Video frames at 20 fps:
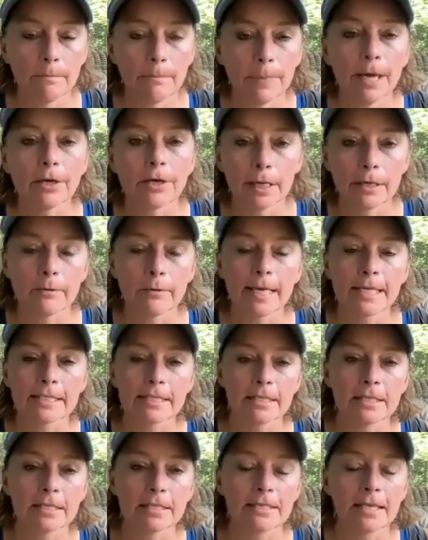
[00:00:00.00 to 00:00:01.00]
better in
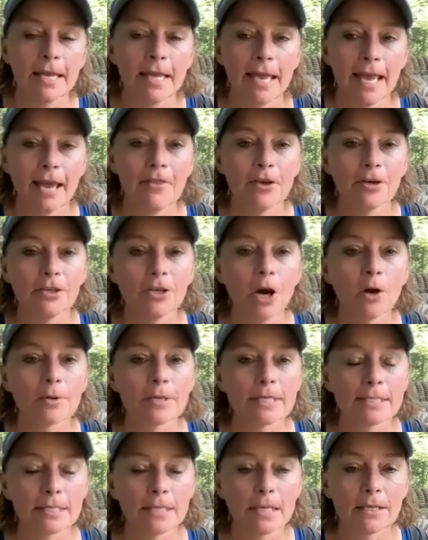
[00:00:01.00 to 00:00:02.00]
races. And they're
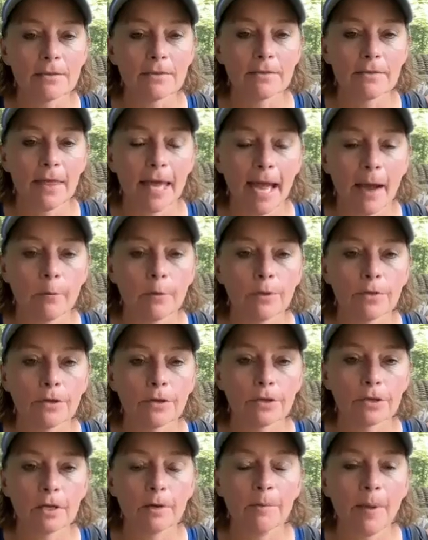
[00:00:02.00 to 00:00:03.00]
noticing that with
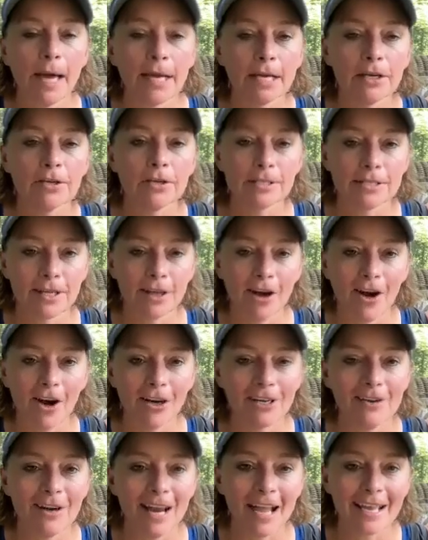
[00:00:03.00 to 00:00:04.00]
their competitors that
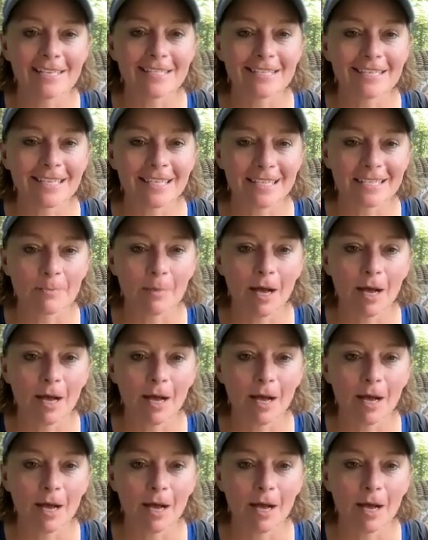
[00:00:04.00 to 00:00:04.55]
aren't icing as